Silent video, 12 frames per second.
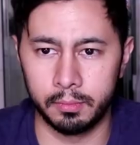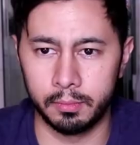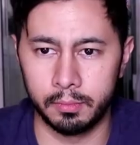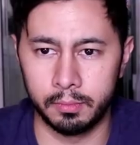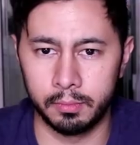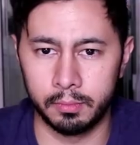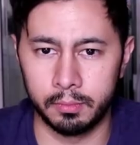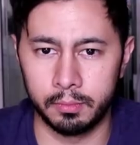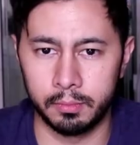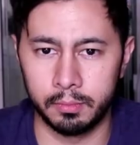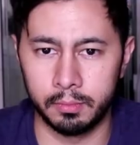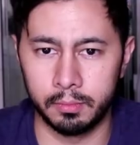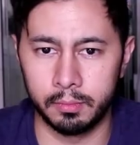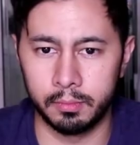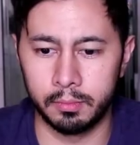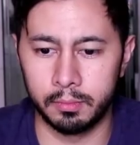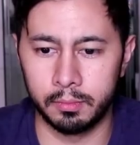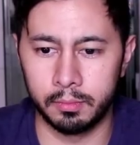
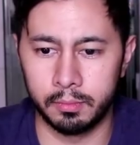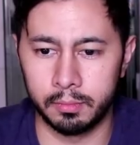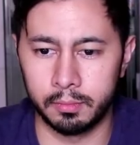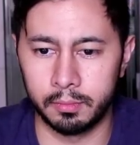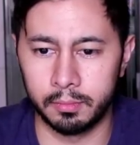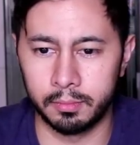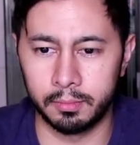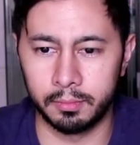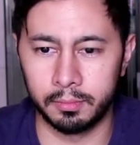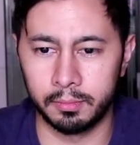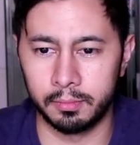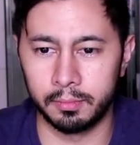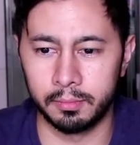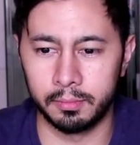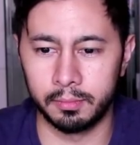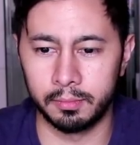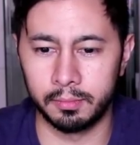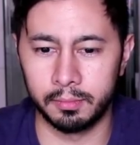
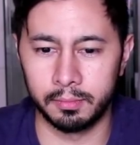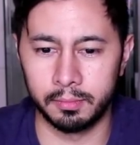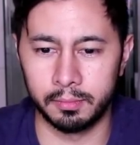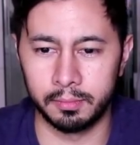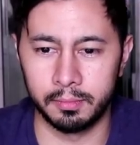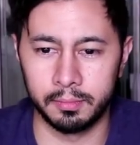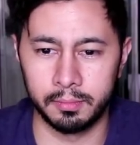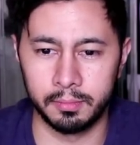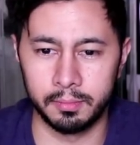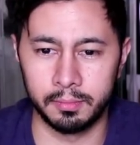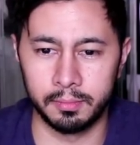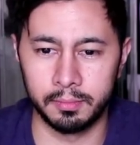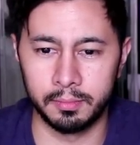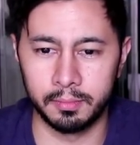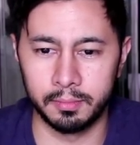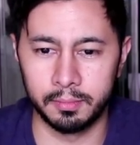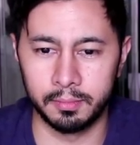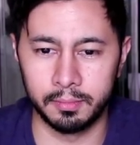
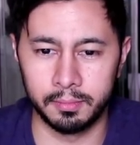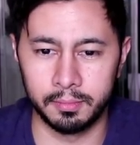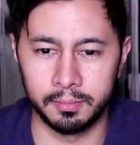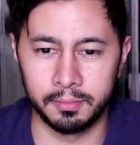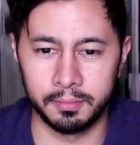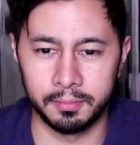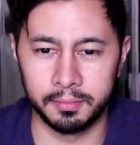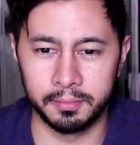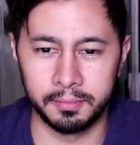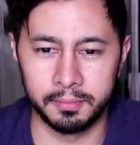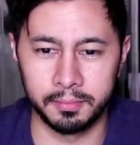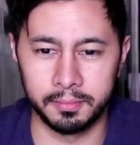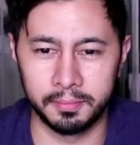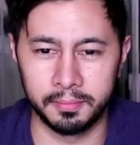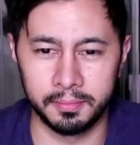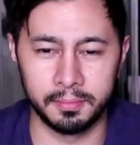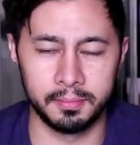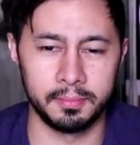
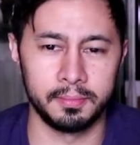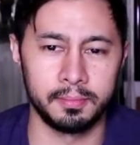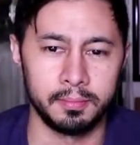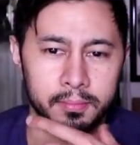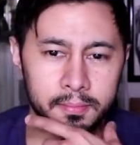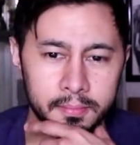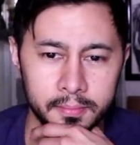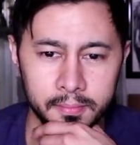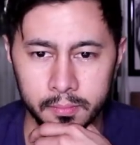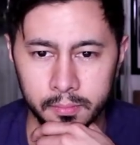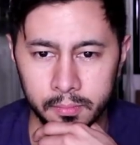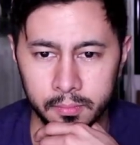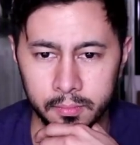[no speech]